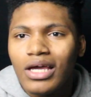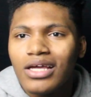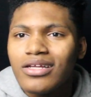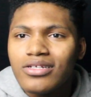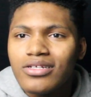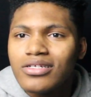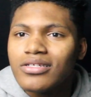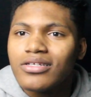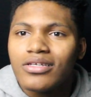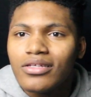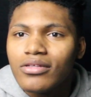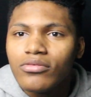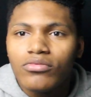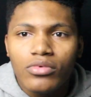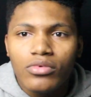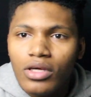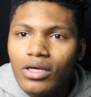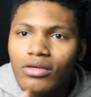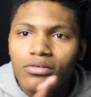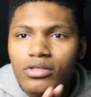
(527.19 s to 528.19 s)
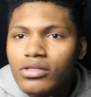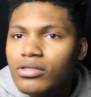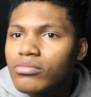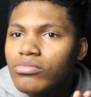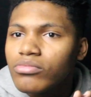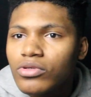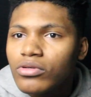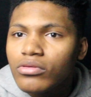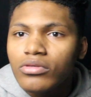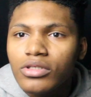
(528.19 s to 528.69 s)
can't just, you can't
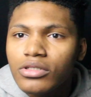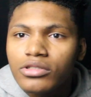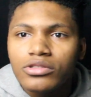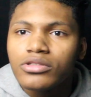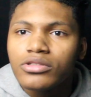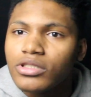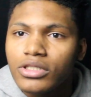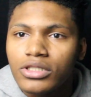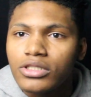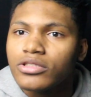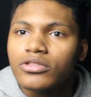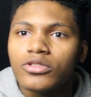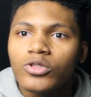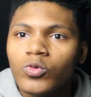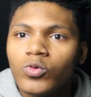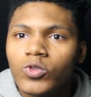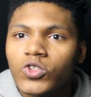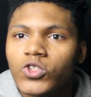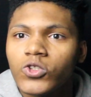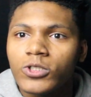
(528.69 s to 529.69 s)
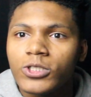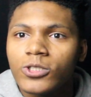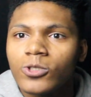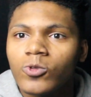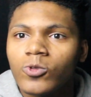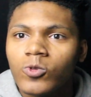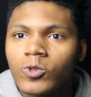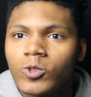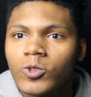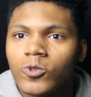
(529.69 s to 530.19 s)
keep doing this, Logic. You and Joyner
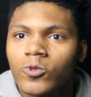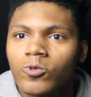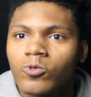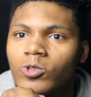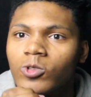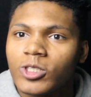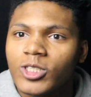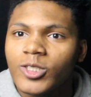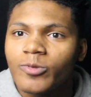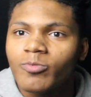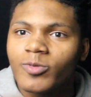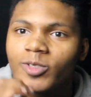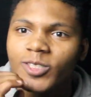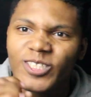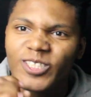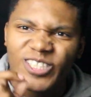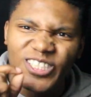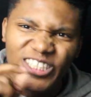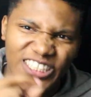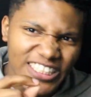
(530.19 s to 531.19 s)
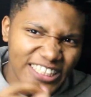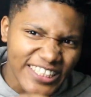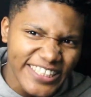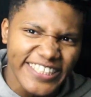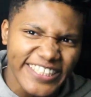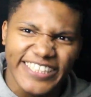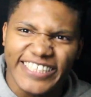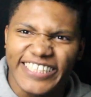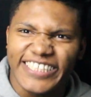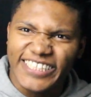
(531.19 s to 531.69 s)
Lucas are gonna stop
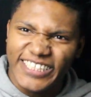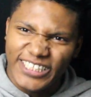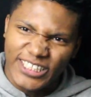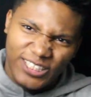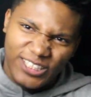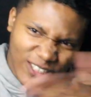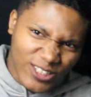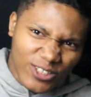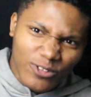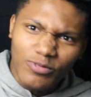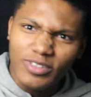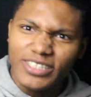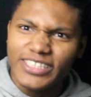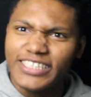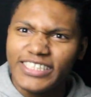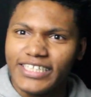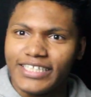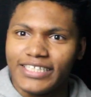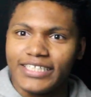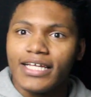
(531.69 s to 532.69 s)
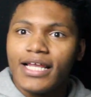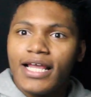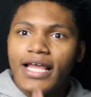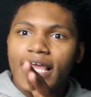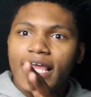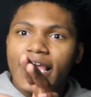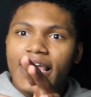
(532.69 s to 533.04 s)
chilling and then just going in.